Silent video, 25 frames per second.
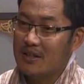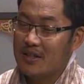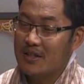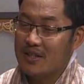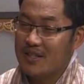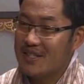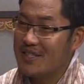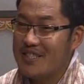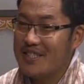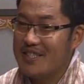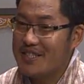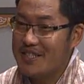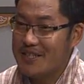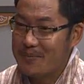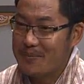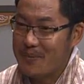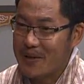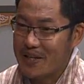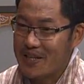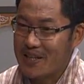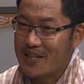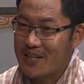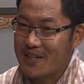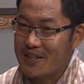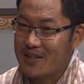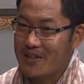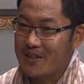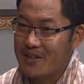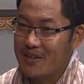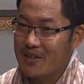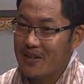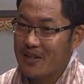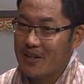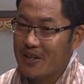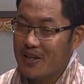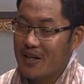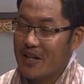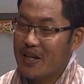decision making
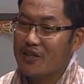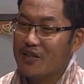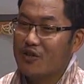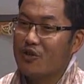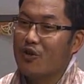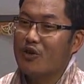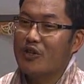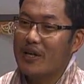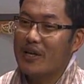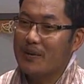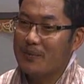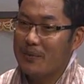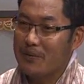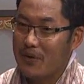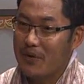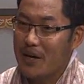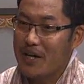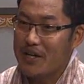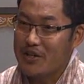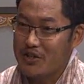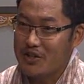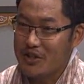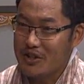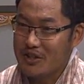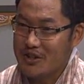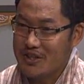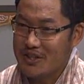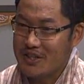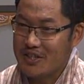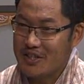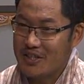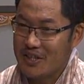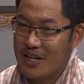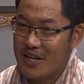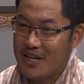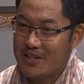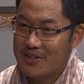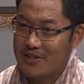and not having financial
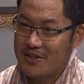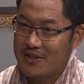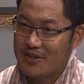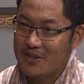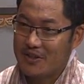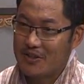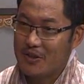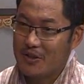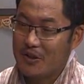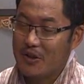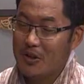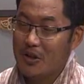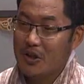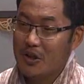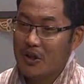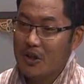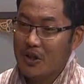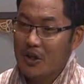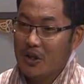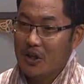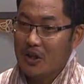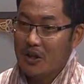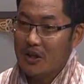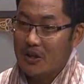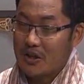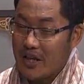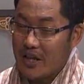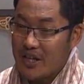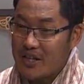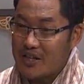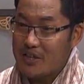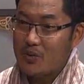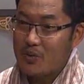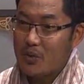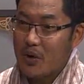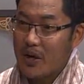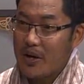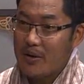decentralization. That
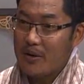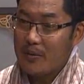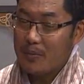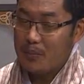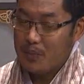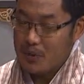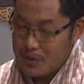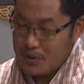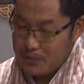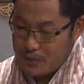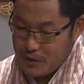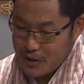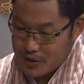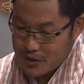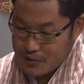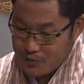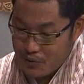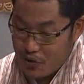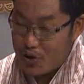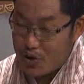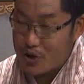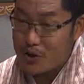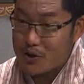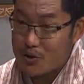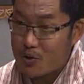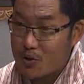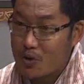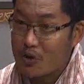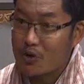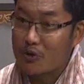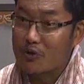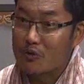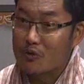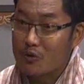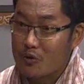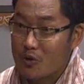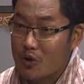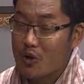is why PDP has focused on